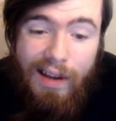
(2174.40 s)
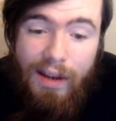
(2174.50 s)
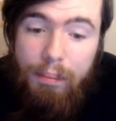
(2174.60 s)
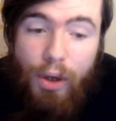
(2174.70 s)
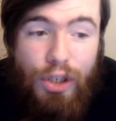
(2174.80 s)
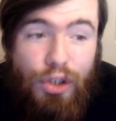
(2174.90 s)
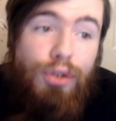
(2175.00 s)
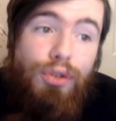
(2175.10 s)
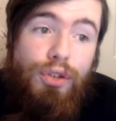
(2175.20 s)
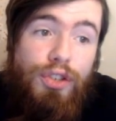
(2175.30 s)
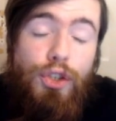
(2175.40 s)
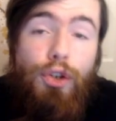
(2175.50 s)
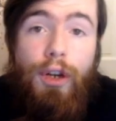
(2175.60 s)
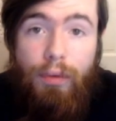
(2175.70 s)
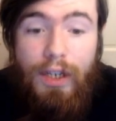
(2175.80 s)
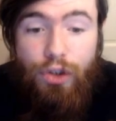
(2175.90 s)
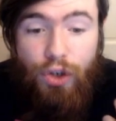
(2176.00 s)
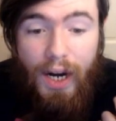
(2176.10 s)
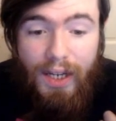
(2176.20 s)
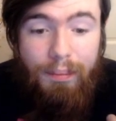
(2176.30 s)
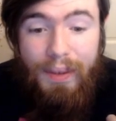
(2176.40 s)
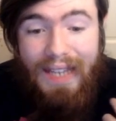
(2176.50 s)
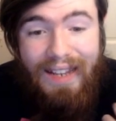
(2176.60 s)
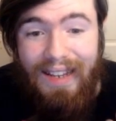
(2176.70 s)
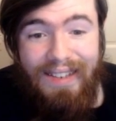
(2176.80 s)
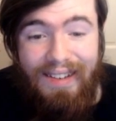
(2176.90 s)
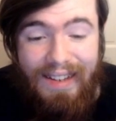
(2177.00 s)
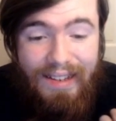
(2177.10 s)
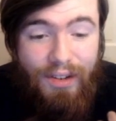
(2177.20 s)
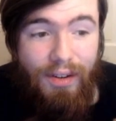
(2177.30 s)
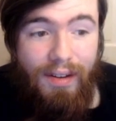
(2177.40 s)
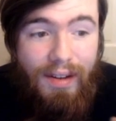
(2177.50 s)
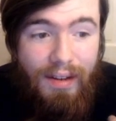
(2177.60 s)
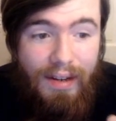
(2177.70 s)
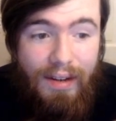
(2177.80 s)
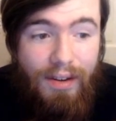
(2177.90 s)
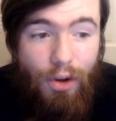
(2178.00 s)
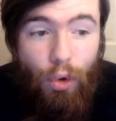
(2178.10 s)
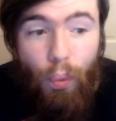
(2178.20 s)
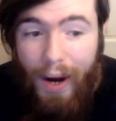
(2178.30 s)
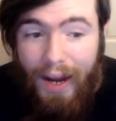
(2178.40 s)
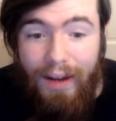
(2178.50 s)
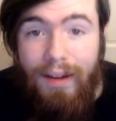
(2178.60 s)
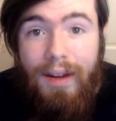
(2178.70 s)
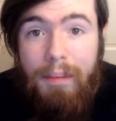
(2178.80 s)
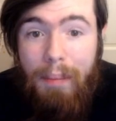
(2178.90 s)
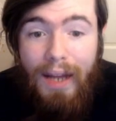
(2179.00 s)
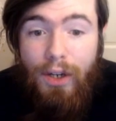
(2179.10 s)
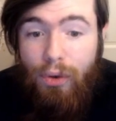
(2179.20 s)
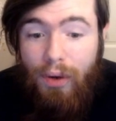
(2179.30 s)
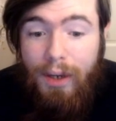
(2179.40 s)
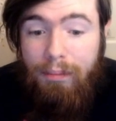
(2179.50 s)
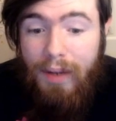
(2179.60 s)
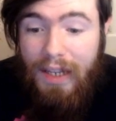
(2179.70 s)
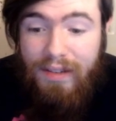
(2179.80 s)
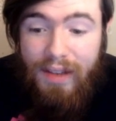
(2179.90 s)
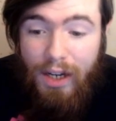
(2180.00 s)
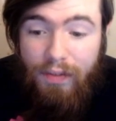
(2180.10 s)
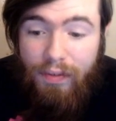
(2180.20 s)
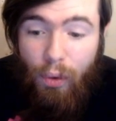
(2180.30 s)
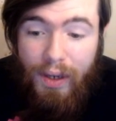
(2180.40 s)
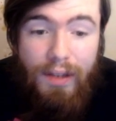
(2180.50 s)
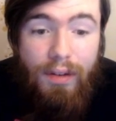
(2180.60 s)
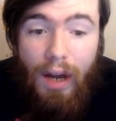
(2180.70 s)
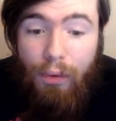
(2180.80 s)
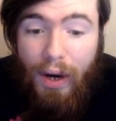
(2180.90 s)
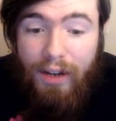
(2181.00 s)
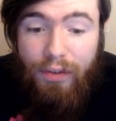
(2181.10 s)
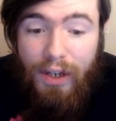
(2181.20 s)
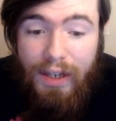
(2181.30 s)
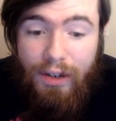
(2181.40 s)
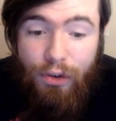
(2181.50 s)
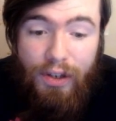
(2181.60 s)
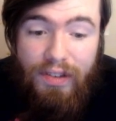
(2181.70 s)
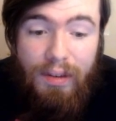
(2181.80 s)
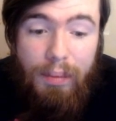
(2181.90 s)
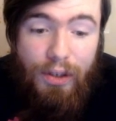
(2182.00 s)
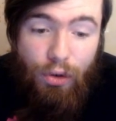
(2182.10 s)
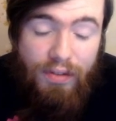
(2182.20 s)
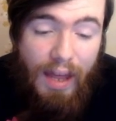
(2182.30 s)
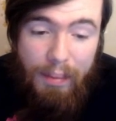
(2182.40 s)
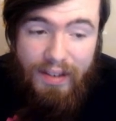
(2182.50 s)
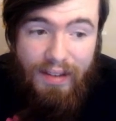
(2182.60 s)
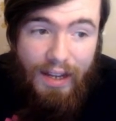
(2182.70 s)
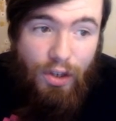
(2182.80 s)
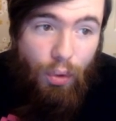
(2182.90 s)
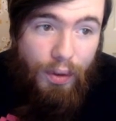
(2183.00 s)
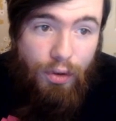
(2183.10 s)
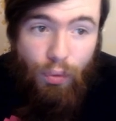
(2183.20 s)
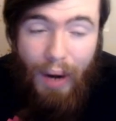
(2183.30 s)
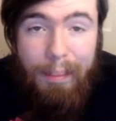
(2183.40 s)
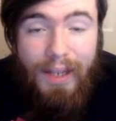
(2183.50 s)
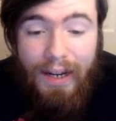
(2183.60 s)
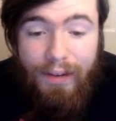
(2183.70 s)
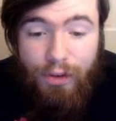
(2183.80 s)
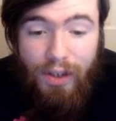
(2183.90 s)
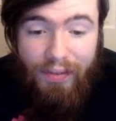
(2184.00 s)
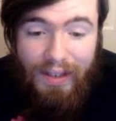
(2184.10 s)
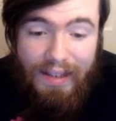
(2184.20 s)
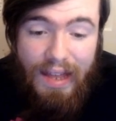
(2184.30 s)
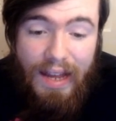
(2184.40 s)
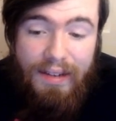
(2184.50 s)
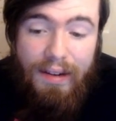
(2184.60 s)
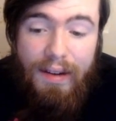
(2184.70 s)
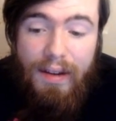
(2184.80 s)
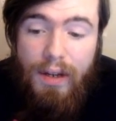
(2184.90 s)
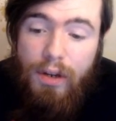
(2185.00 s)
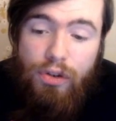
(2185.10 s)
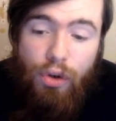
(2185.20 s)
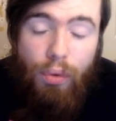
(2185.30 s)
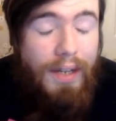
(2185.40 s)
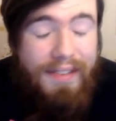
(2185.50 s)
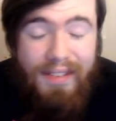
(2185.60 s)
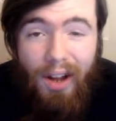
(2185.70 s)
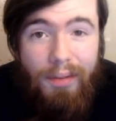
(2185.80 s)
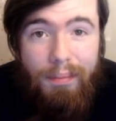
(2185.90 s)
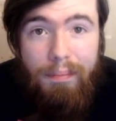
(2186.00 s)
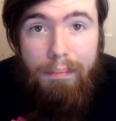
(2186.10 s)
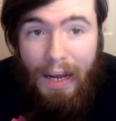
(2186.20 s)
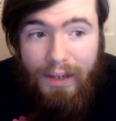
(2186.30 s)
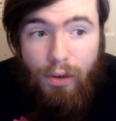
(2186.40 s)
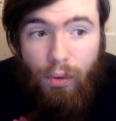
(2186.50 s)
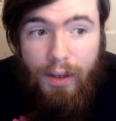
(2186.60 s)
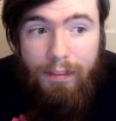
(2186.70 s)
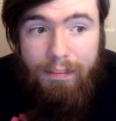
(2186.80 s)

because you can use the Shooting Razor Dragon, but that is again in no way mandatory. Instead of going into a rank 3 here, you can simply use them instead to go into Raptite or something like that. So it's not mandatory,